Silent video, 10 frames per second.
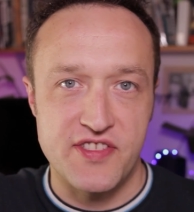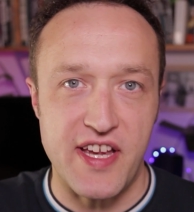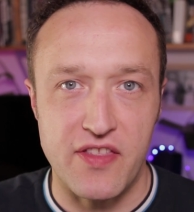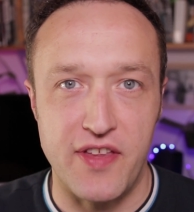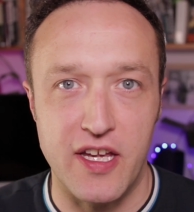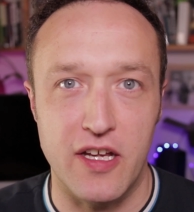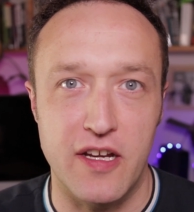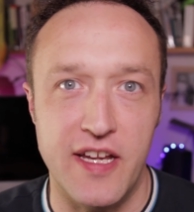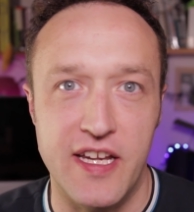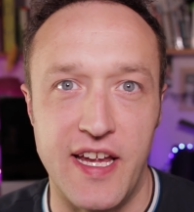The second thing you're
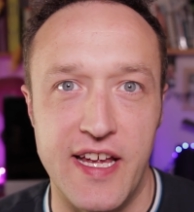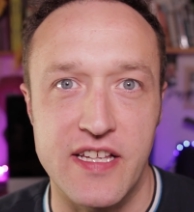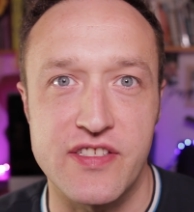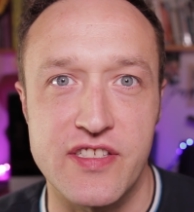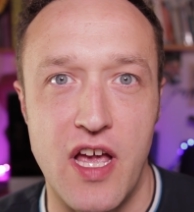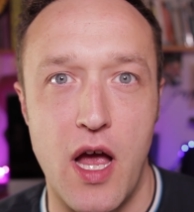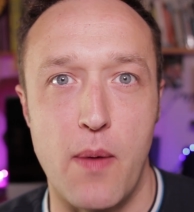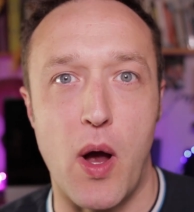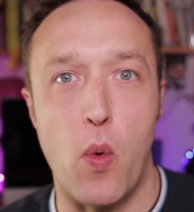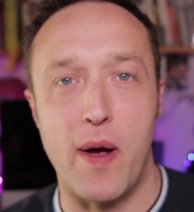going to need is
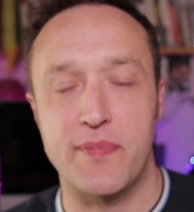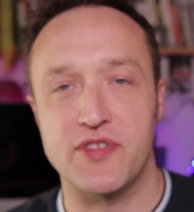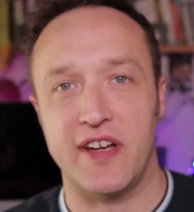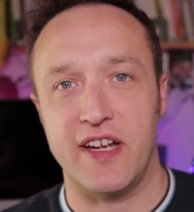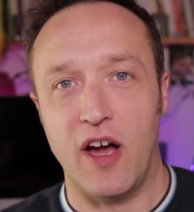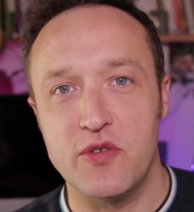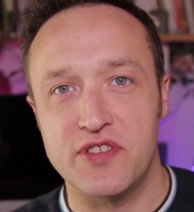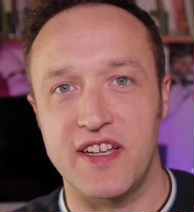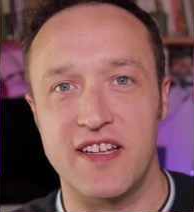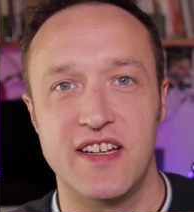some website
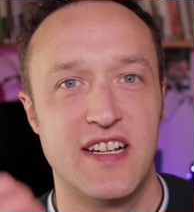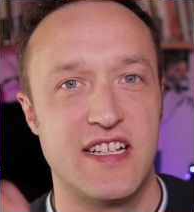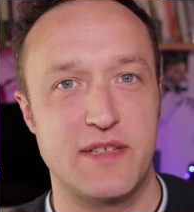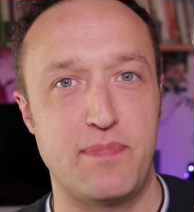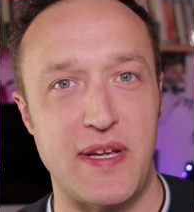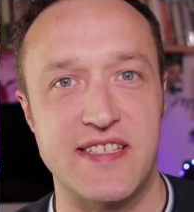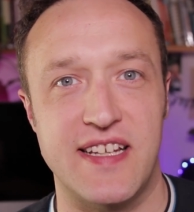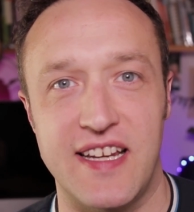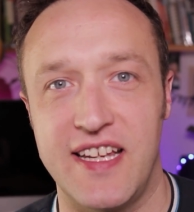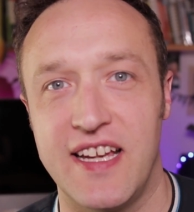hosting. This is
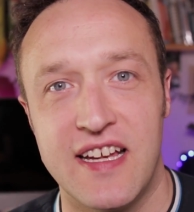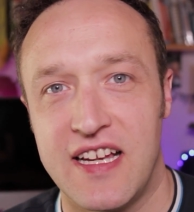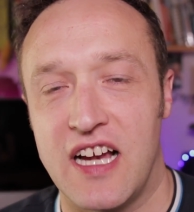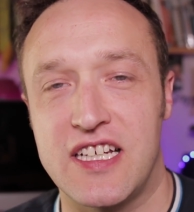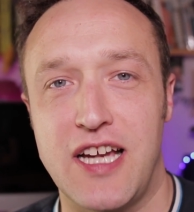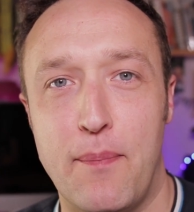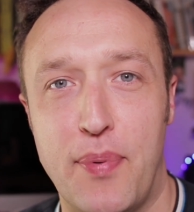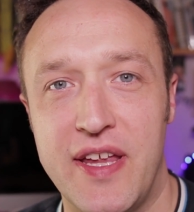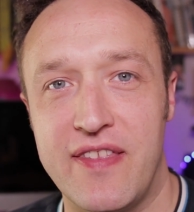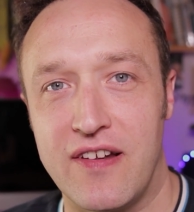basically a
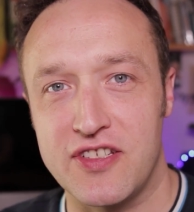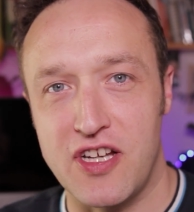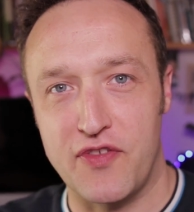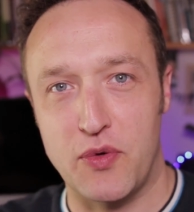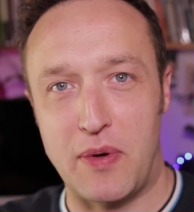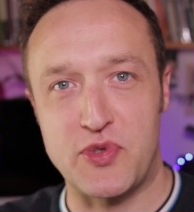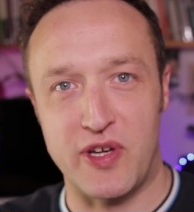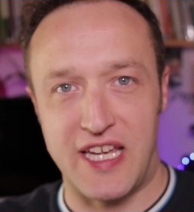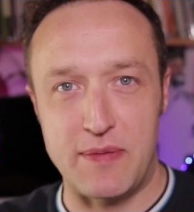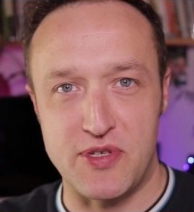company that looks after your
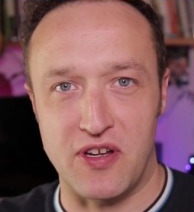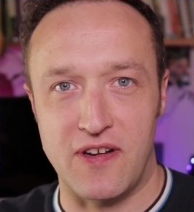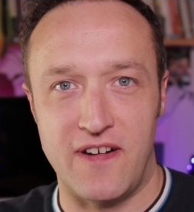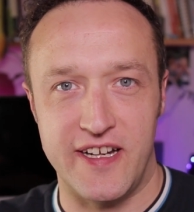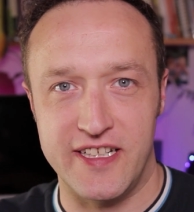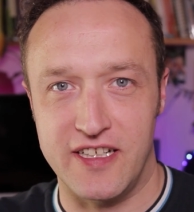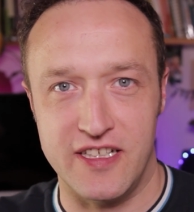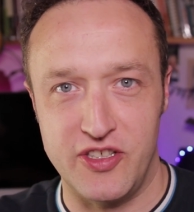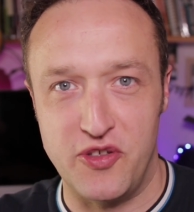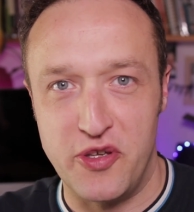website, keeps it online.
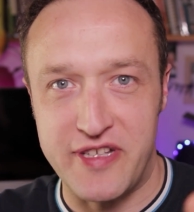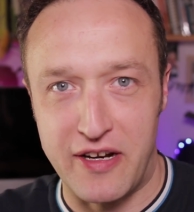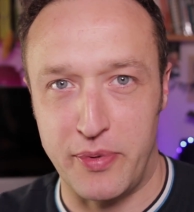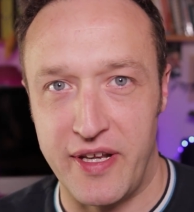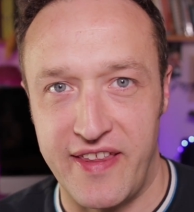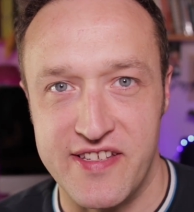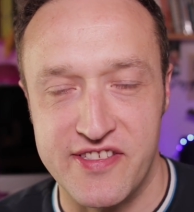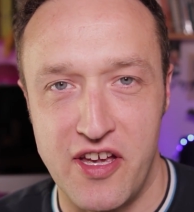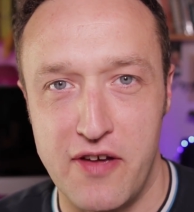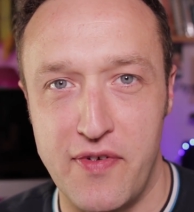Uh, you use a little bit of their
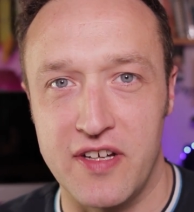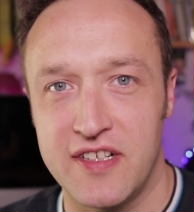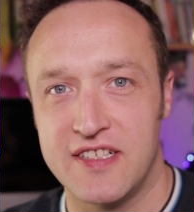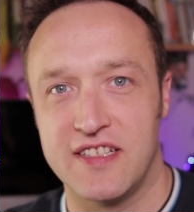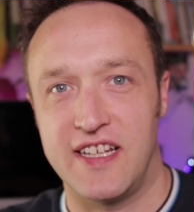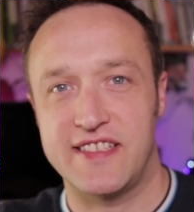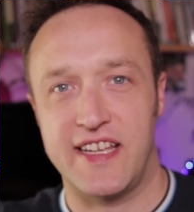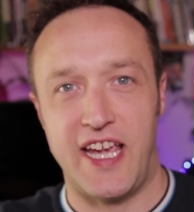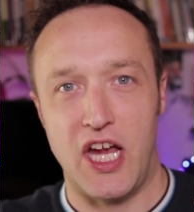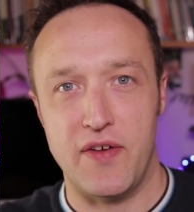server. They
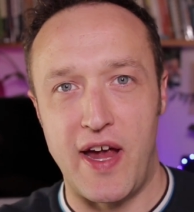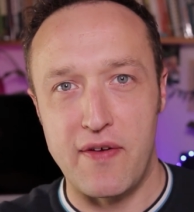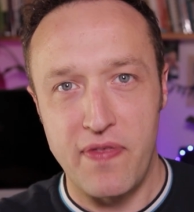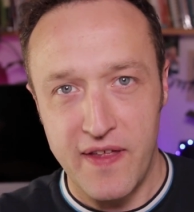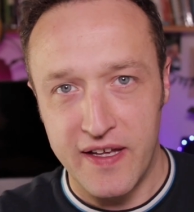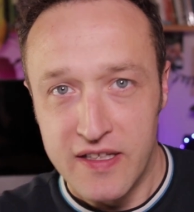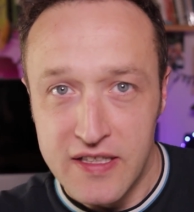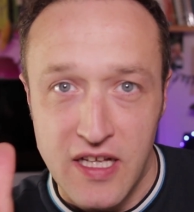take care of everything.